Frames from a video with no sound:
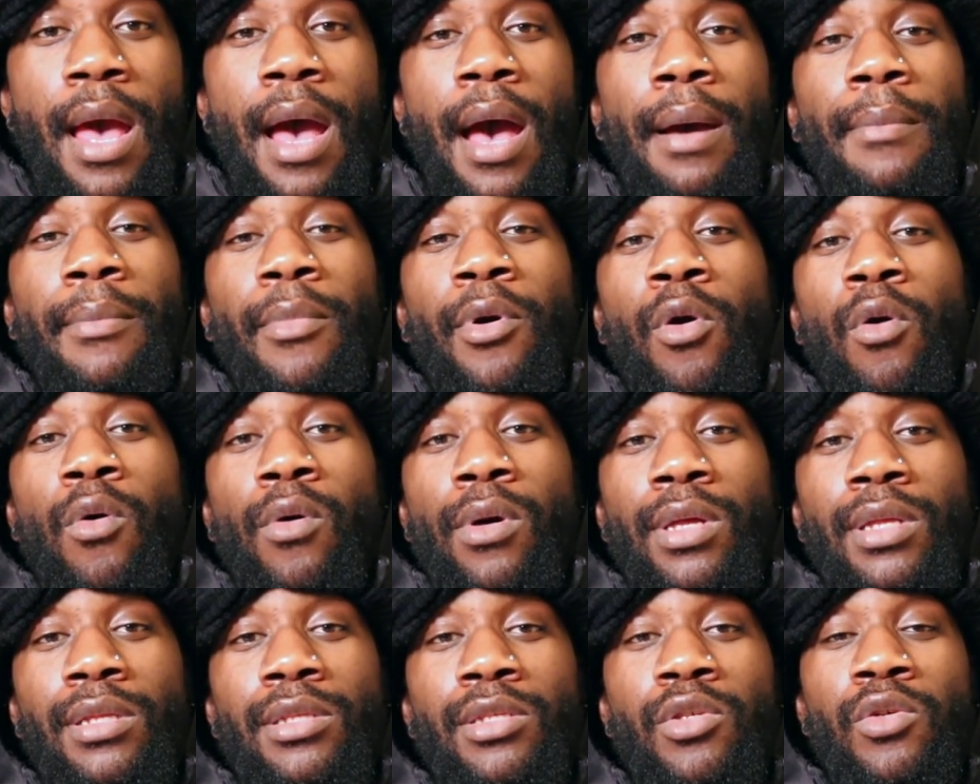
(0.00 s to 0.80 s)
I'm
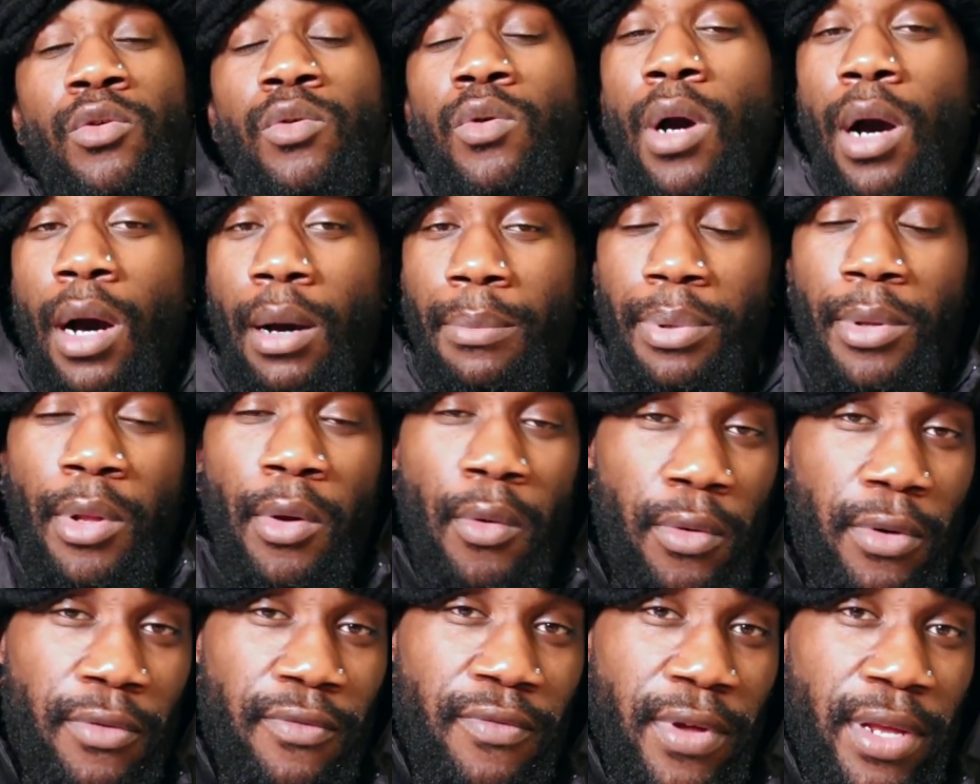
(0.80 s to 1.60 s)
going to
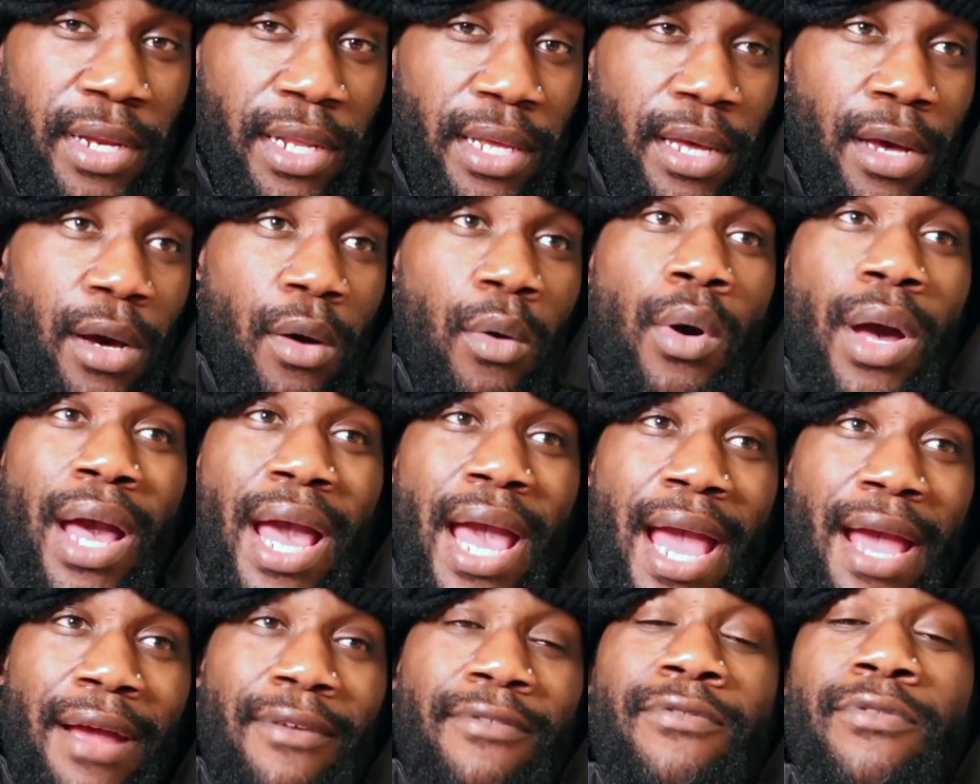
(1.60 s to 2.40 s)
upload a video
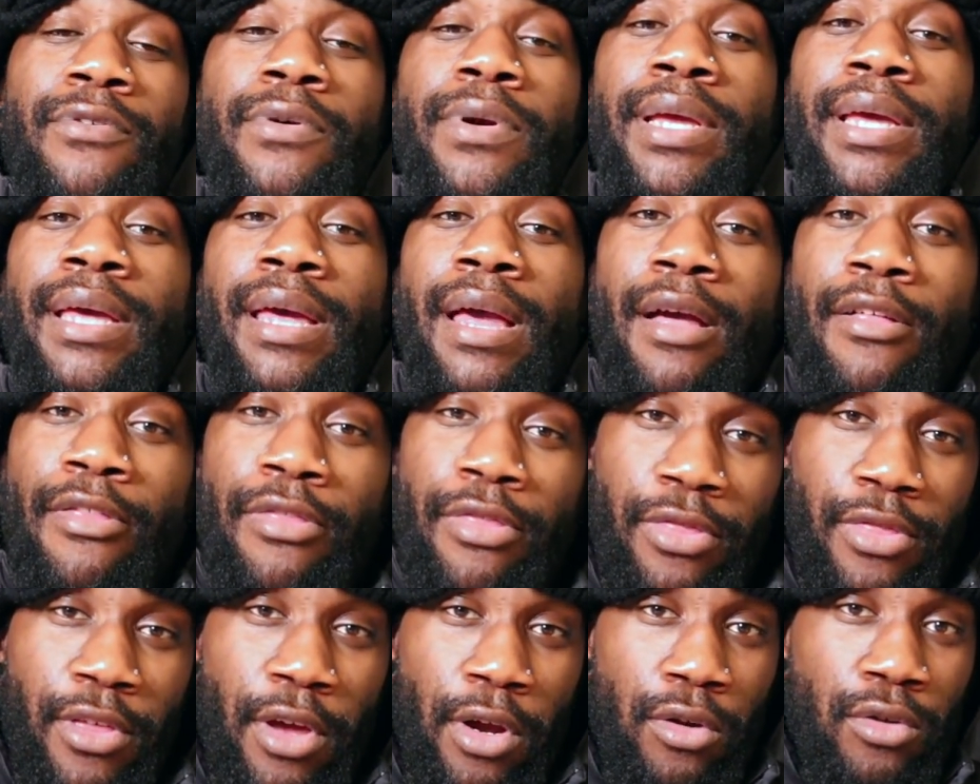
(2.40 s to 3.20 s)
every
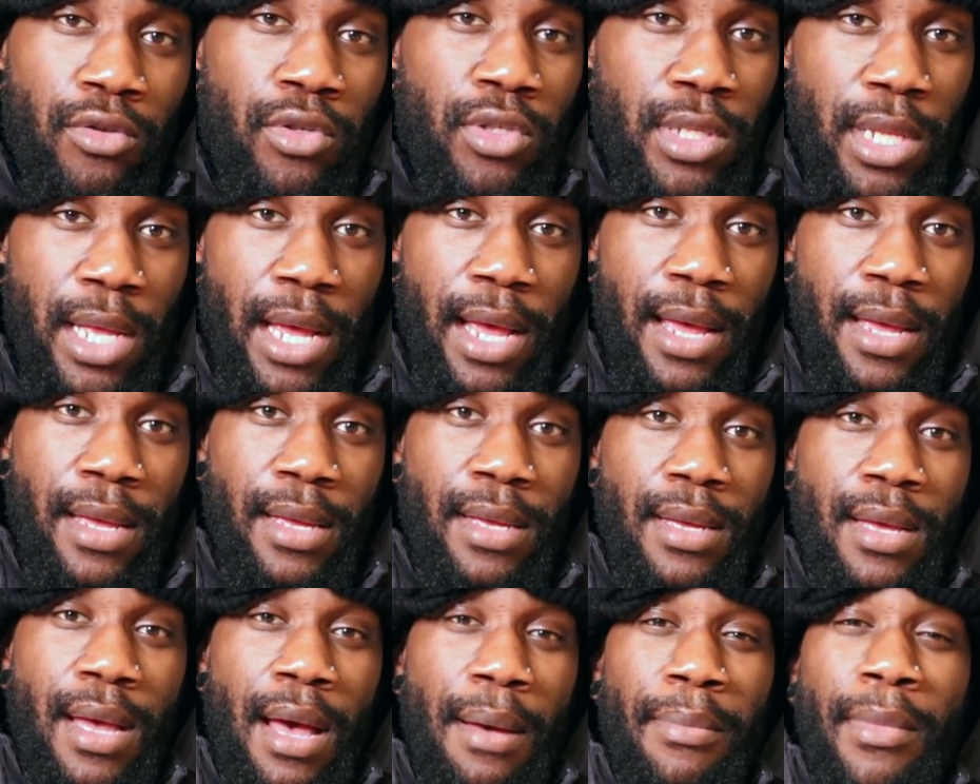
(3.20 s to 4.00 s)
Thursday.
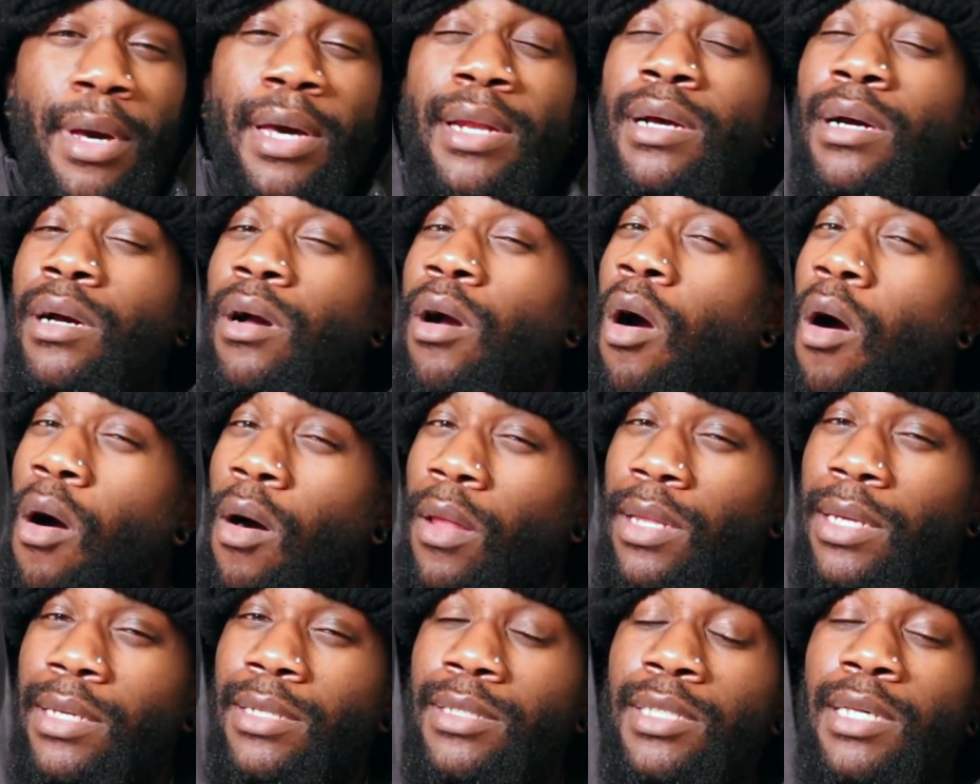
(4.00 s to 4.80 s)
I'm gonna
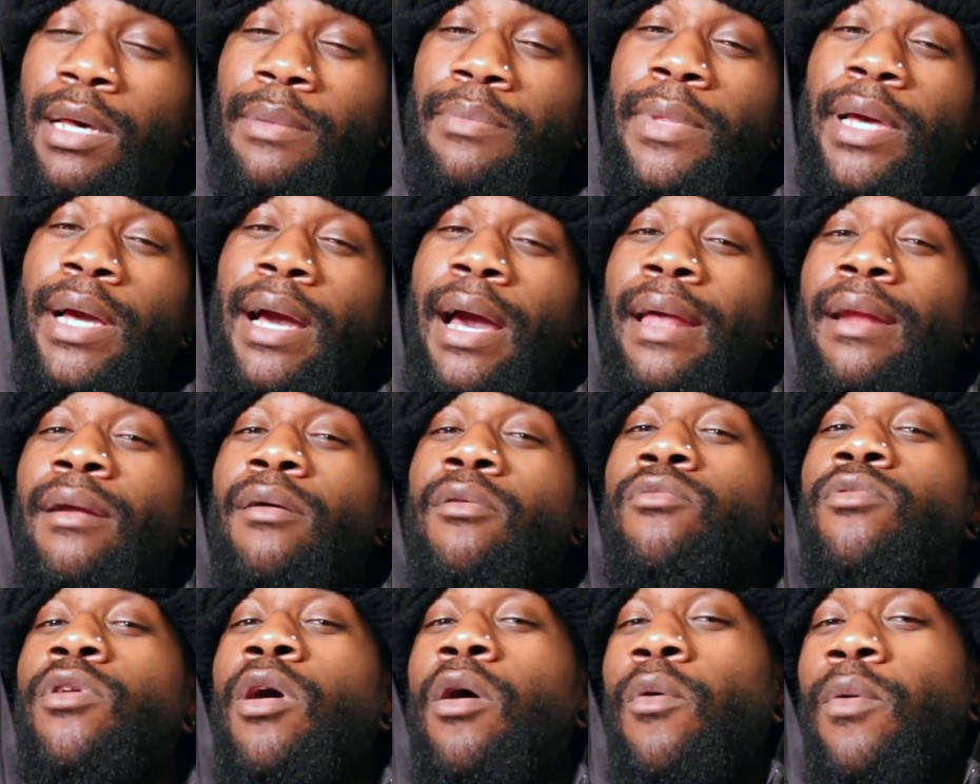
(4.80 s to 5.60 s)
call it something. I
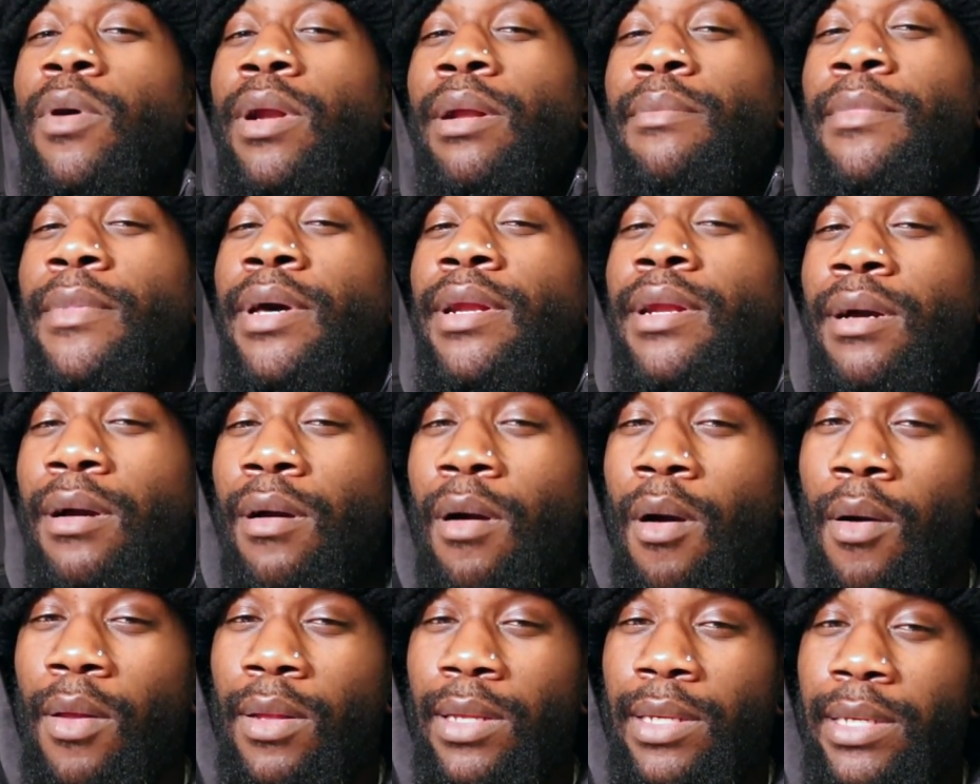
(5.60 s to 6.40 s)
don't know what I'm gonna
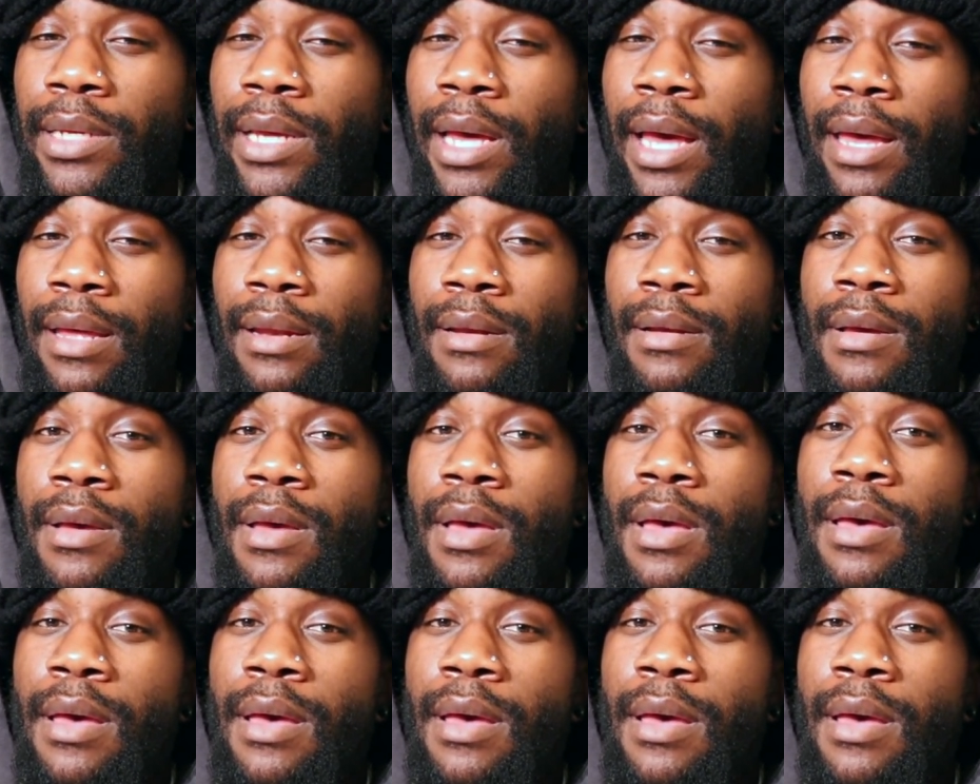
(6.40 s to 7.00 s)
call it yet.